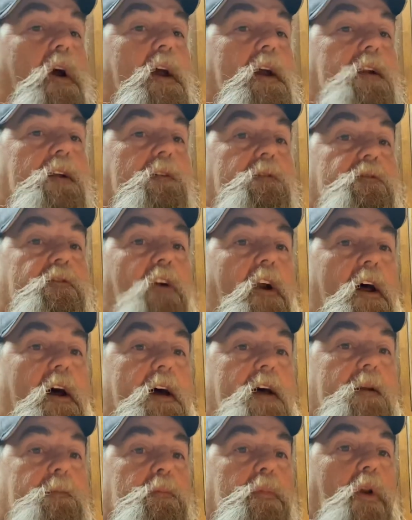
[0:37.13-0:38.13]
ate a
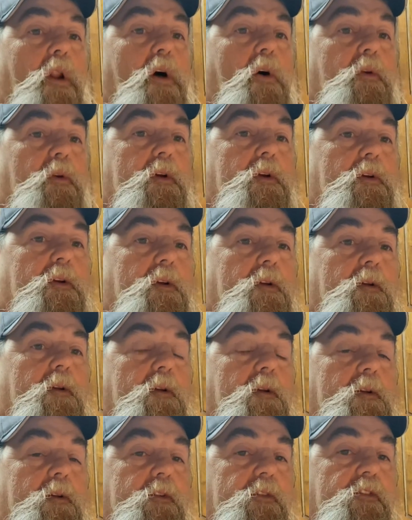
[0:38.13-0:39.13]
fried bologna
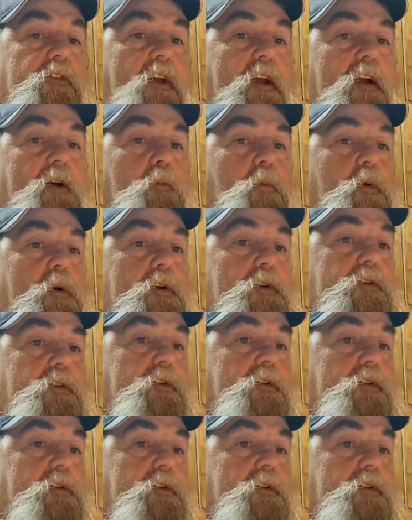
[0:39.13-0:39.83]
sandwich.